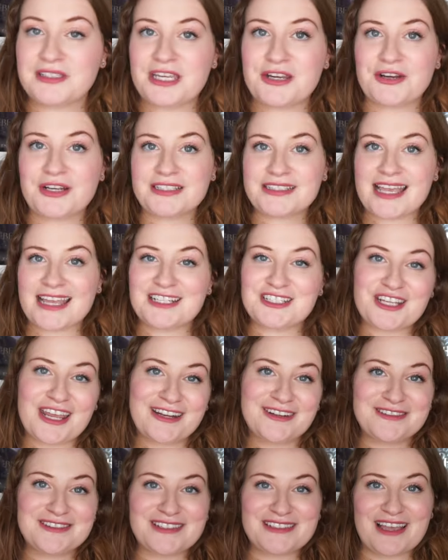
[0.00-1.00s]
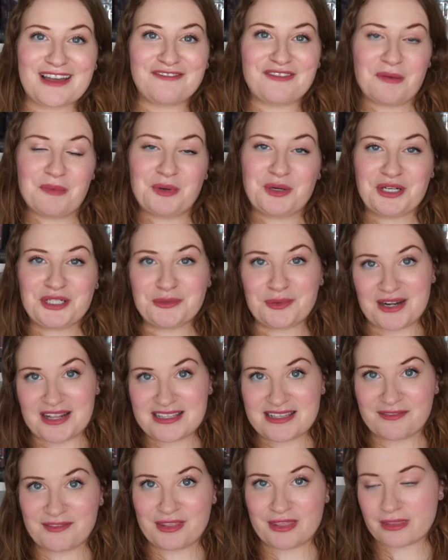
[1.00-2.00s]
Secrets and Shadows is out February
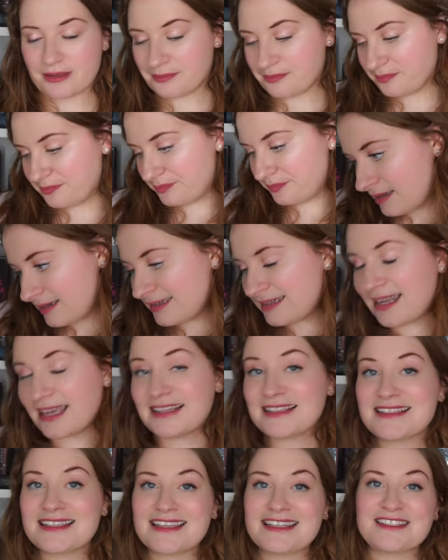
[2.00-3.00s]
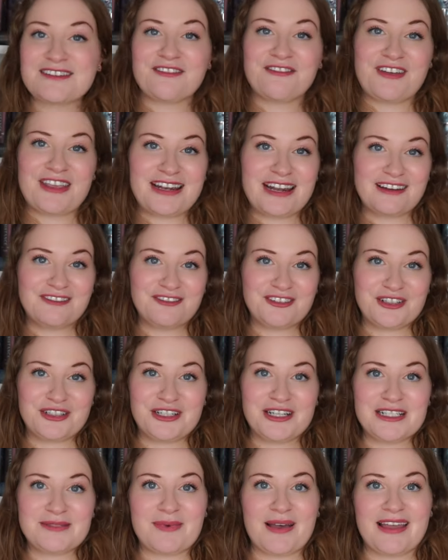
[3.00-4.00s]
27th. Next is Fate and
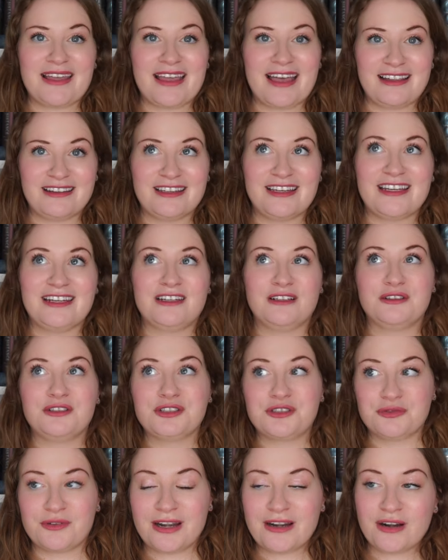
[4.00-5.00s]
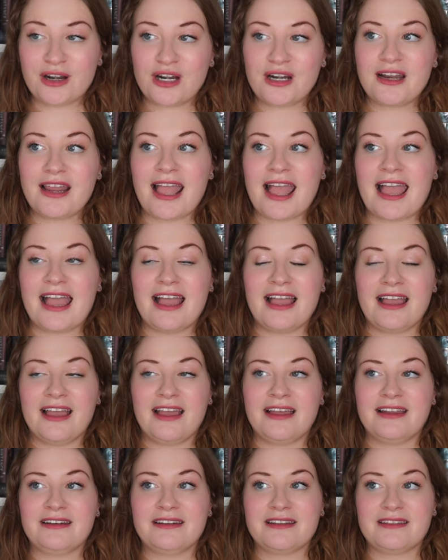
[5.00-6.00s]
Furies by Helen Schreier,
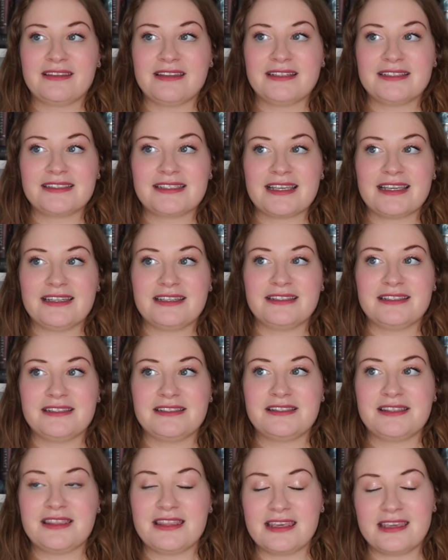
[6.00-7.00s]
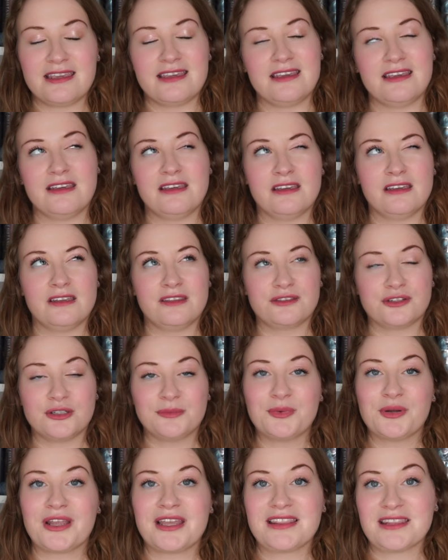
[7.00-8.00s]
and this is the
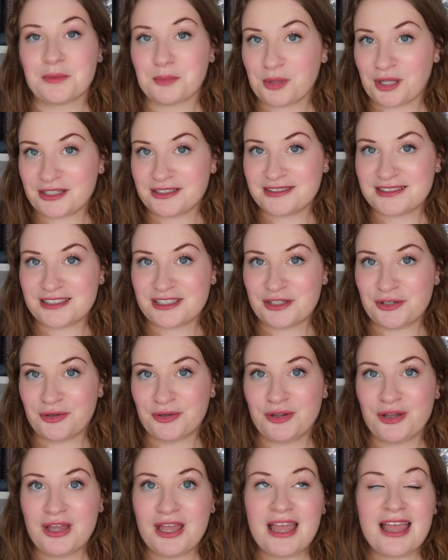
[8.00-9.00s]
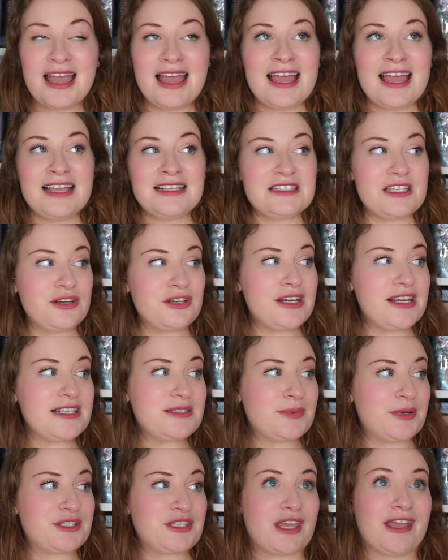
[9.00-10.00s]
third book in the Blood and Steel
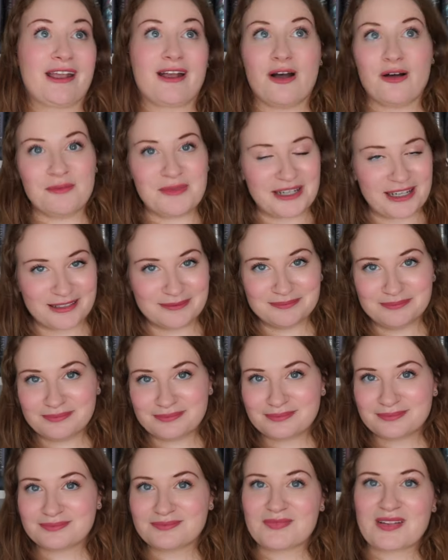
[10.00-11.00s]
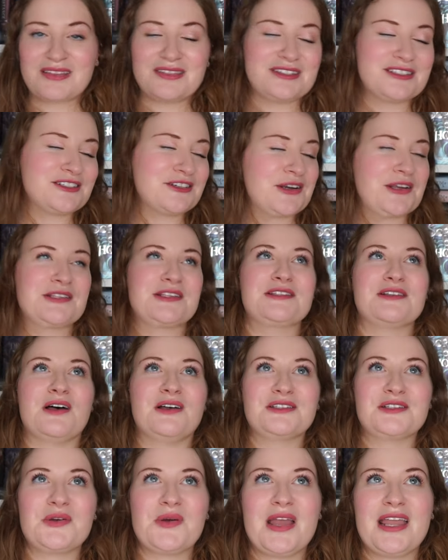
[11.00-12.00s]
series, which, like, oh my god, the series is
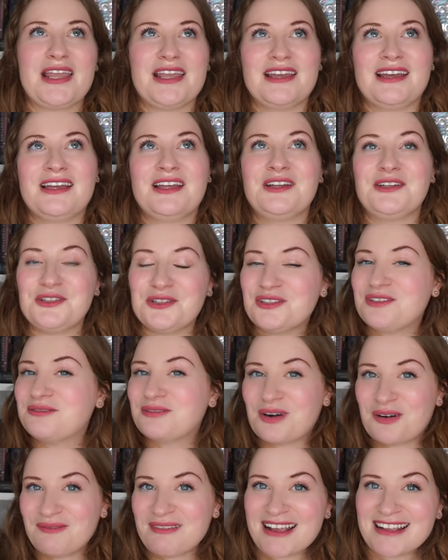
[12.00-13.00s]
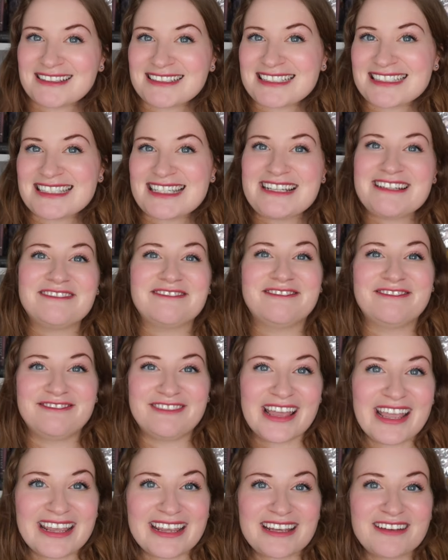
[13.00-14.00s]
also a new romantasy
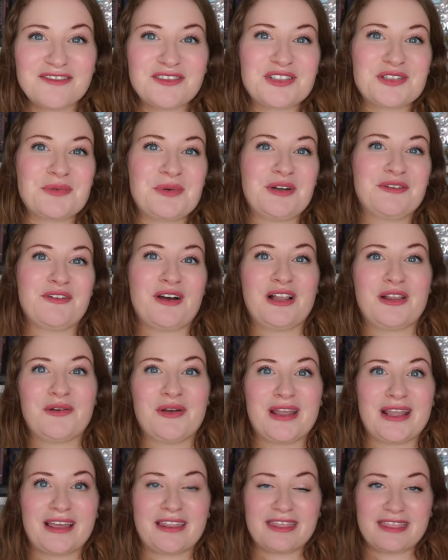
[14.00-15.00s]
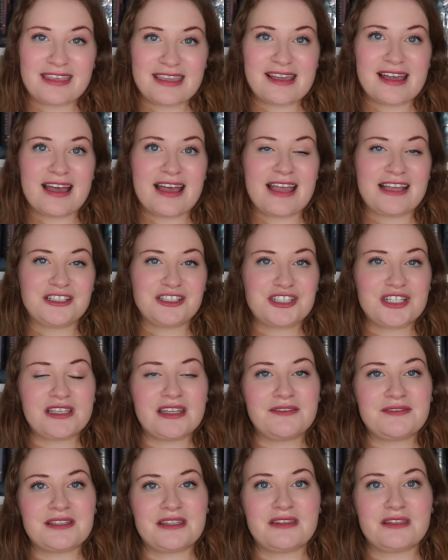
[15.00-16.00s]
fave. So we are following Thea, and she
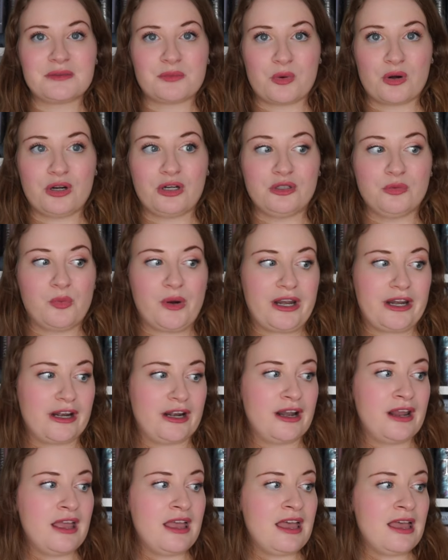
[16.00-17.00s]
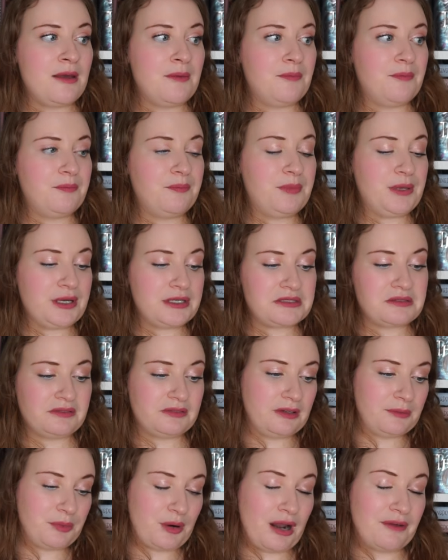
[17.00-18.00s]
lives in this world where Because of
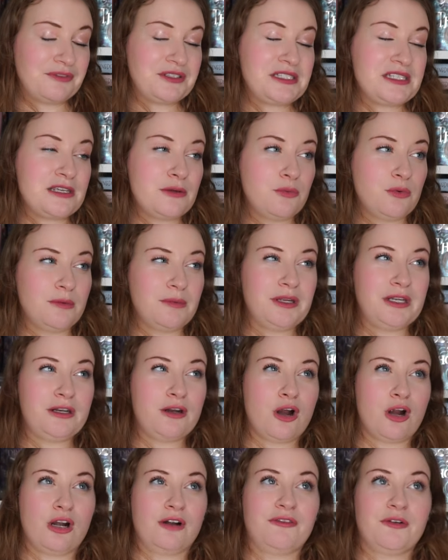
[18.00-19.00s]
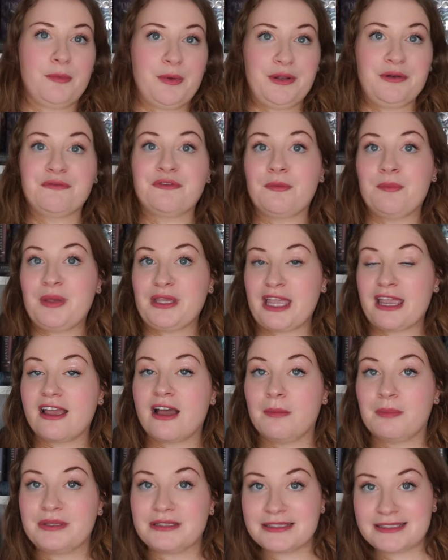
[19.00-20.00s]
our prophecy, women are forbidden from picking
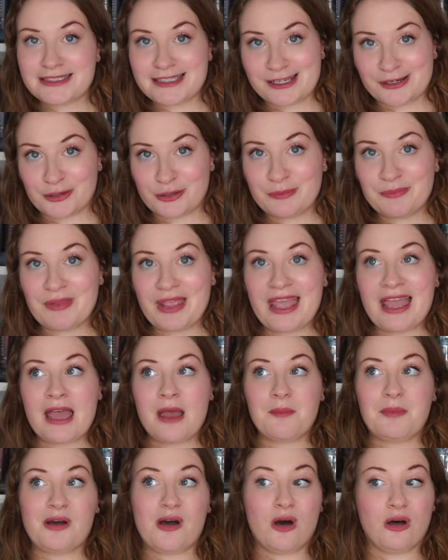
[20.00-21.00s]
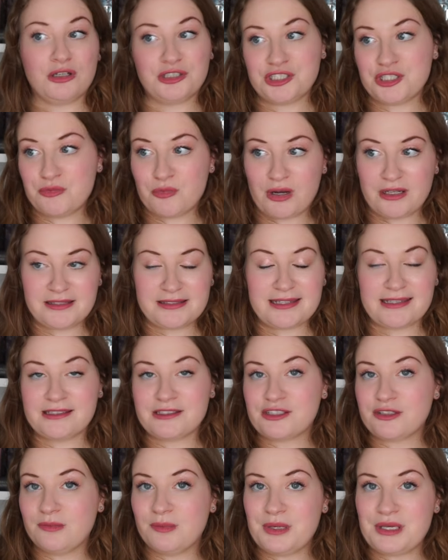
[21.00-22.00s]
up steel, but all she wants
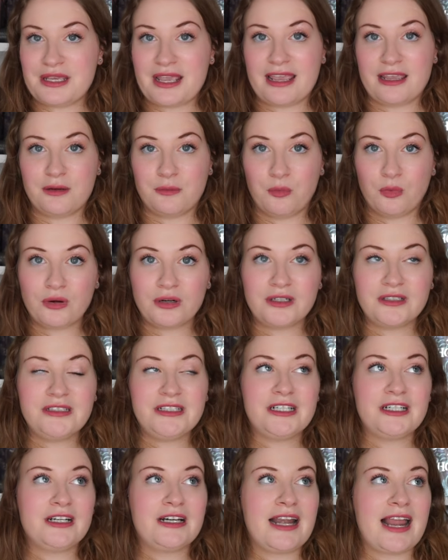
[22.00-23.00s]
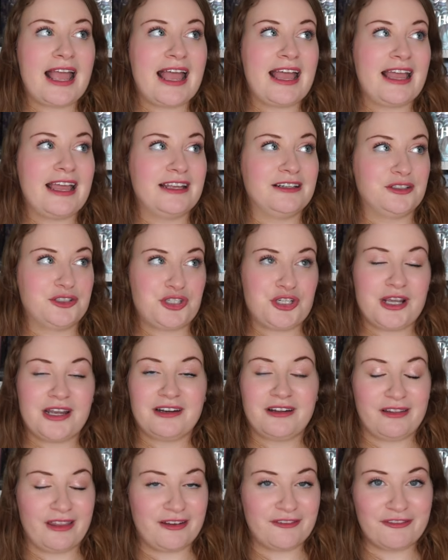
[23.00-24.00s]
is to be a warrior, and she
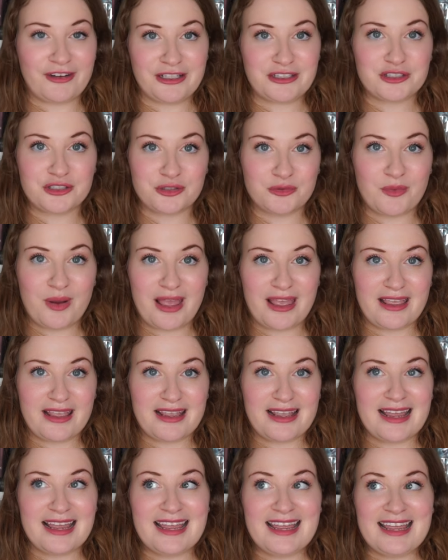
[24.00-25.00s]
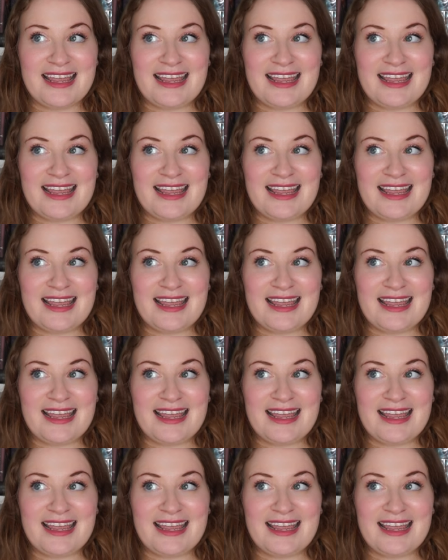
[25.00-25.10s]
kind of like fights her way